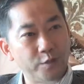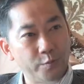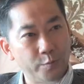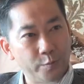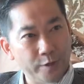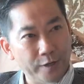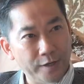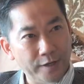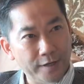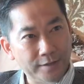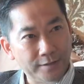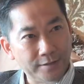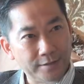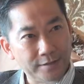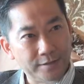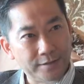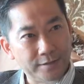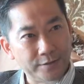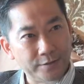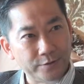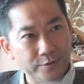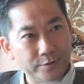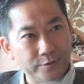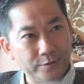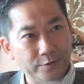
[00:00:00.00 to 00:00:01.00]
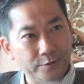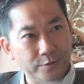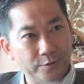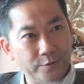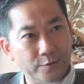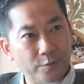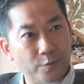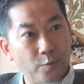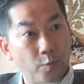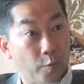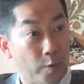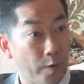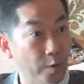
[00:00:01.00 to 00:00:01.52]
bring in
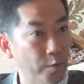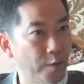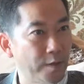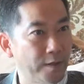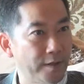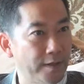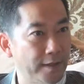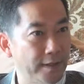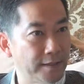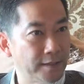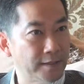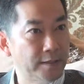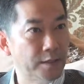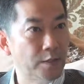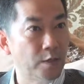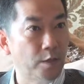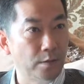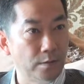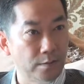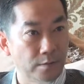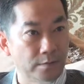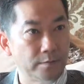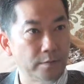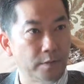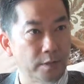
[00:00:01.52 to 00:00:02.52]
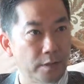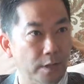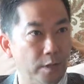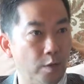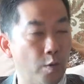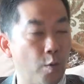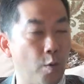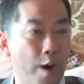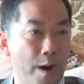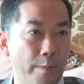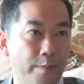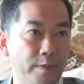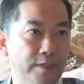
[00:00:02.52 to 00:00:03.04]
to work with us,
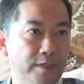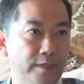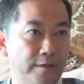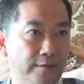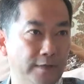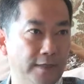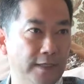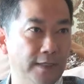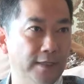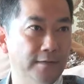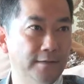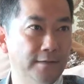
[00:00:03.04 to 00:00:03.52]
cooperatively.